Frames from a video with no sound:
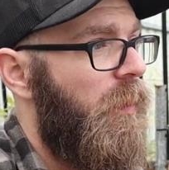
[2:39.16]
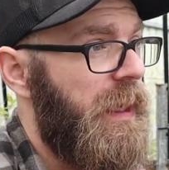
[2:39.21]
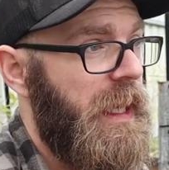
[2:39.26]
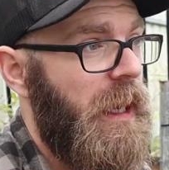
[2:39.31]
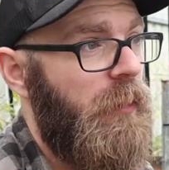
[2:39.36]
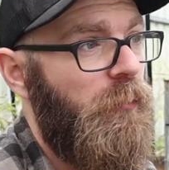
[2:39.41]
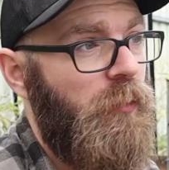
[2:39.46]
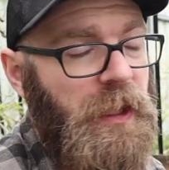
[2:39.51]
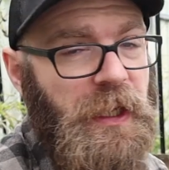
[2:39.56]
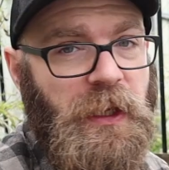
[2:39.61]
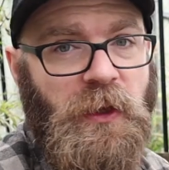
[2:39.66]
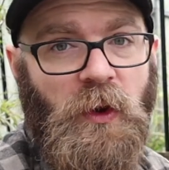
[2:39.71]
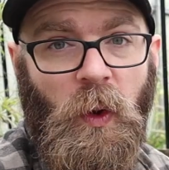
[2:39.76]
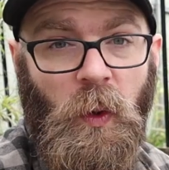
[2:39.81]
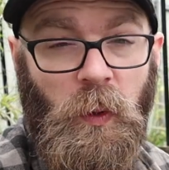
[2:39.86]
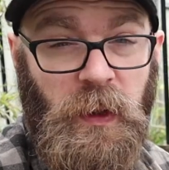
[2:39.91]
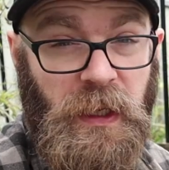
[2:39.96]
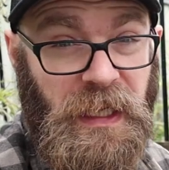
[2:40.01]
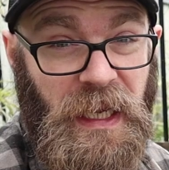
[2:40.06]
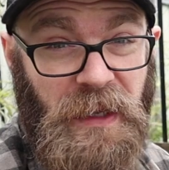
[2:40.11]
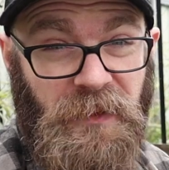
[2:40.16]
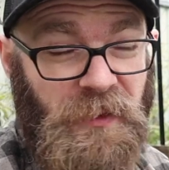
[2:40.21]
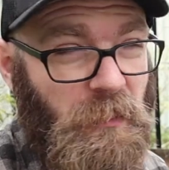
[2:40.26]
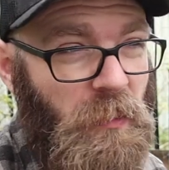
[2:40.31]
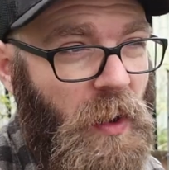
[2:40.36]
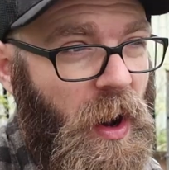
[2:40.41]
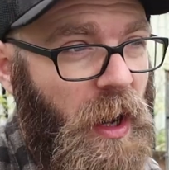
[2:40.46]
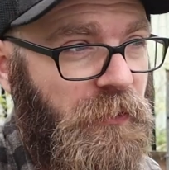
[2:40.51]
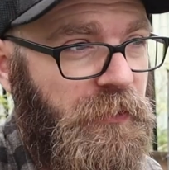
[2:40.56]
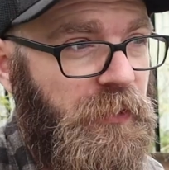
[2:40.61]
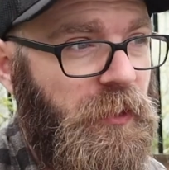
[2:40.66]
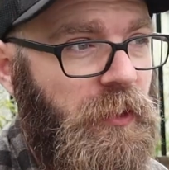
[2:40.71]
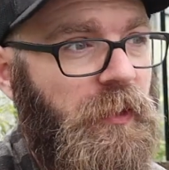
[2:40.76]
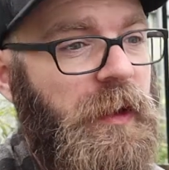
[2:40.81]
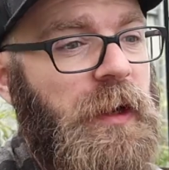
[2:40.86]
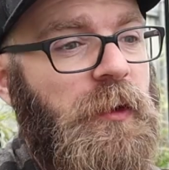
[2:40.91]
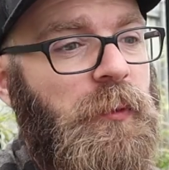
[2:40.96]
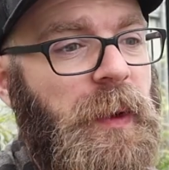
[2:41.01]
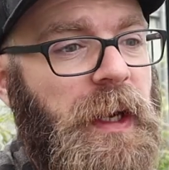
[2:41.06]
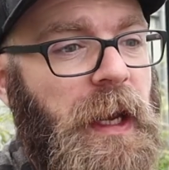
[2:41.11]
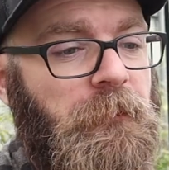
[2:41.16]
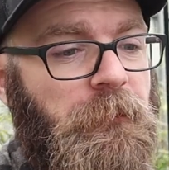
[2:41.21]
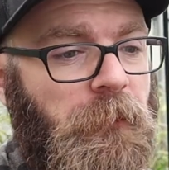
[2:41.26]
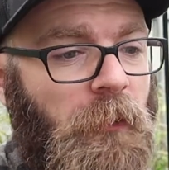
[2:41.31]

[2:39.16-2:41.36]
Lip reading: We get really cold, it gets to -degrees, we get